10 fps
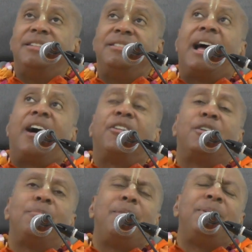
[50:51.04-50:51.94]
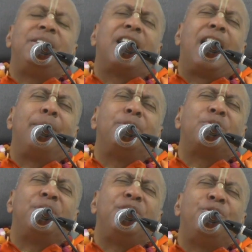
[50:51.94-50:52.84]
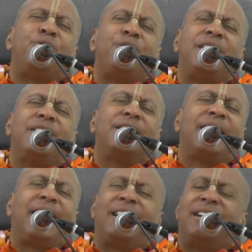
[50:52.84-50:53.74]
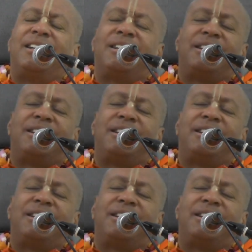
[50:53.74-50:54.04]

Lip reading: Now, there may be times when you feel that